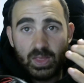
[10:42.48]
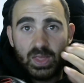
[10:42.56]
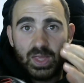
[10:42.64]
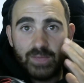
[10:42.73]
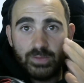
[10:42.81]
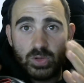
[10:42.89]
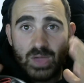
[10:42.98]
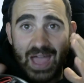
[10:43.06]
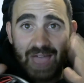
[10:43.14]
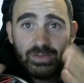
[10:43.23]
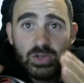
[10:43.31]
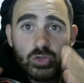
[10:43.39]
If you
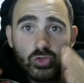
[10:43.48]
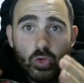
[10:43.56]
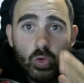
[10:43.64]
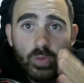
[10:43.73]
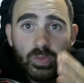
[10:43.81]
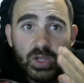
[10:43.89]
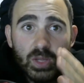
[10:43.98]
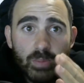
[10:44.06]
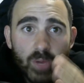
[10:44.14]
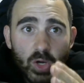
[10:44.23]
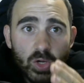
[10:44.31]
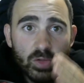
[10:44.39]
haven't drawn the
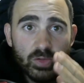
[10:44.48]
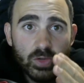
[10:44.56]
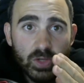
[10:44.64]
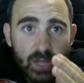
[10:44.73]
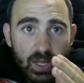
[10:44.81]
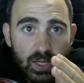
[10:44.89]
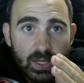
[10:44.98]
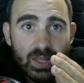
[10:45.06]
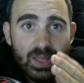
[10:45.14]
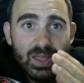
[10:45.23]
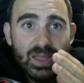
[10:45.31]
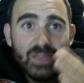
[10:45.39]
components you need,
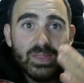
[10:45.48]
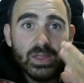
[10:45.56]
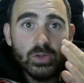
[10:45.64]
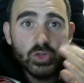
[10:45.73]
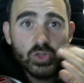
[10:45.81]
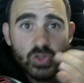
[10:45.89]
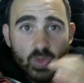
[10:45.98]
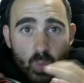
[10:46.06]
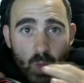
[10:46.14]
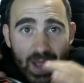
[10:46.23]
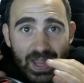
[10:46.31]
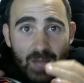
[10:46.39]
then you
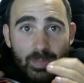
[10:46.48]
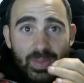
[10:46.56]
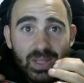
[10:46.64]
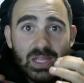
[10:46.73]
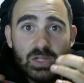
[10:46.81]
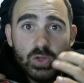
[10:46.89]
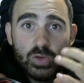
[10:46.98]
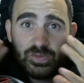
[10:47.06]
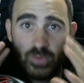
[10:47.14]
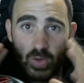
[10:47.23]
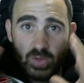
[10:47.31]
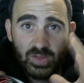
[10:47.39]
should weigh up in your
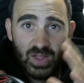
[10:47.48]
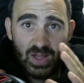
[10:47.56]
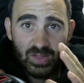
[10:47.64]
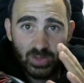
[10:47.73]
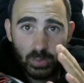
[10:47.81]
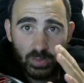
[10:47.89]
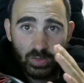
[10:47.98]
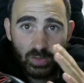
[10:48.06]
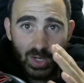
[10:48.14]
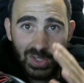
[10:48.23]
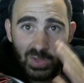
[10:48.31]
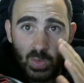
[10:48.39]
first custom
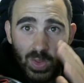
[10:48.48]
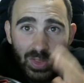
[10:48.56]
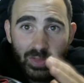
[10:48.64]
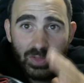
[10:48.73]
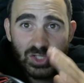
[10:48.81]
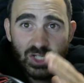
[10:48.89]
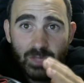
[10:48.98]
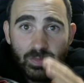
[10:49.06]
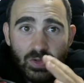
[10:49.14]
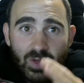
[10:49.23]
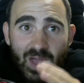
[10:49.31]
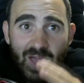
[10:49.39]
screen whether the
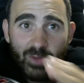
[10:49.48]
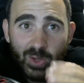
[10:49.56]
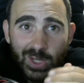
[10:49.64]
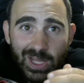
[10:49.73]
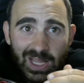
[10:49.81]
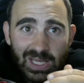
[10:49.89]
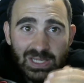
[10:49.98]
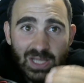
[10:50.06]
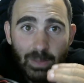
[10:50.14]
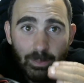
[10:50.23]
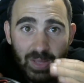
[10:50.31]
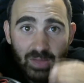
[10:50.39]
chips you have on hand
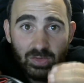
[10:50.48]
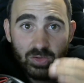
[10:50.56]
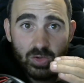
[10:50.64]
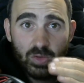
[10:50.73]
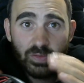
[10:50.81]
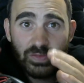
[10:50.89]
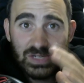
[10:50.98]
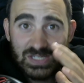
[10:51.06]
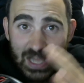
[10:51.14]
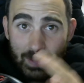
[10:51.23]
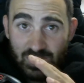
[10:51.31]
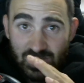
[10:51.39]
are best used for
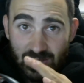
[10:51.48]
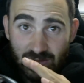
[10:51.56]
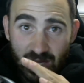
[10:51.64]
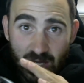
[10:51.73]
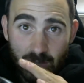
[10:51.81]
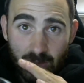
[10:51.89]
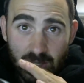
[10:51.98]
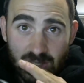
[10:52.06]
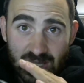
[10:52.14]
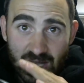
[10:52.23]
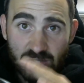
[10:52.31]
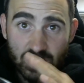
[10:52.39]
damaging the enemy
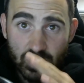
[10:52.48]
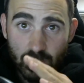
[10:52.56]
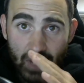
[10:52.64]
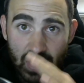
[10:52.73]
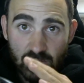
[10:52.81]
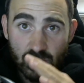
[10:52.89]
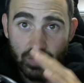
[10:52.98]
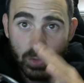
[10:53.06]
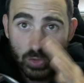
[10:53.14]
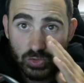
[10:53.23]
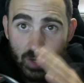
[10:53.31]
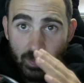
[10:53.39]
down to the range of
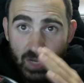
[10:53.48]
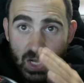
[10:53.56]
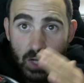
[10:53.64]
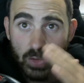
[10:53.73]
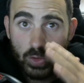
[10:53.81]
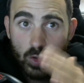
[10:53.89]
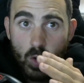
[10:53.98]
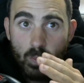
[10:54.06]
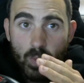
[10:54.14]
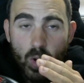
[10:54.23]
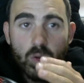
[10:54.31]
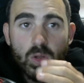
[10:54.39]
your trump card or
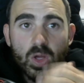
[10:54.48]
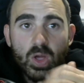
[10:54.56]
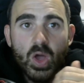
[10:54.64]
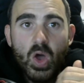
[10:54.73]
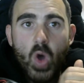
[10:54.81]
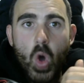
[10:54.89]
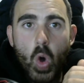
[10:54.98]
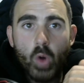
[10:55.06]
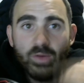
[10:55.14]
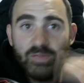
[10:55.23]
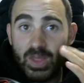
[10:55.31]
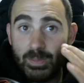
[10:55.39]
combo,
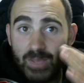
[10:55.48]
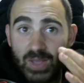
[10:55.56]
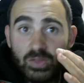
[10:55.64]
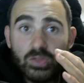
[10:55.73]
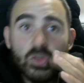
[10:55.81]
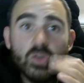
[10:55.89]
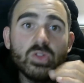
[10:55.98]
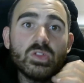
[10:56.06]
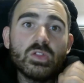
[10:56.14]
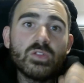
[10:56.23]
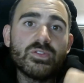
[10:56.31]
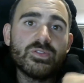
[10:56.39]
or if they're best used
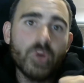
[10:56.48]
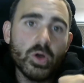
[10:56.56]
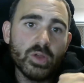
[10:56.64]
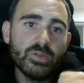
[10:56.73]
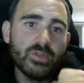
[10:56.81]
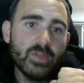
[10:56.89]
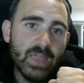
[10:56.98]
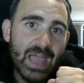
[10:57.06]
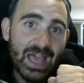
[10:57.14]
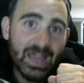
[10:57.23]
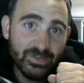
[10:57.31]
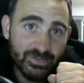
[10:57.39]
as fodder for the
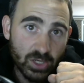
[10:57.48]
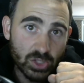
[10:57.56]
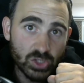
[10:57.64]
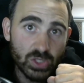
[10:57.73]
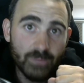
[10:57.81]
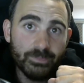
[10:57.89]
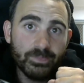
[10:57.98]
add function.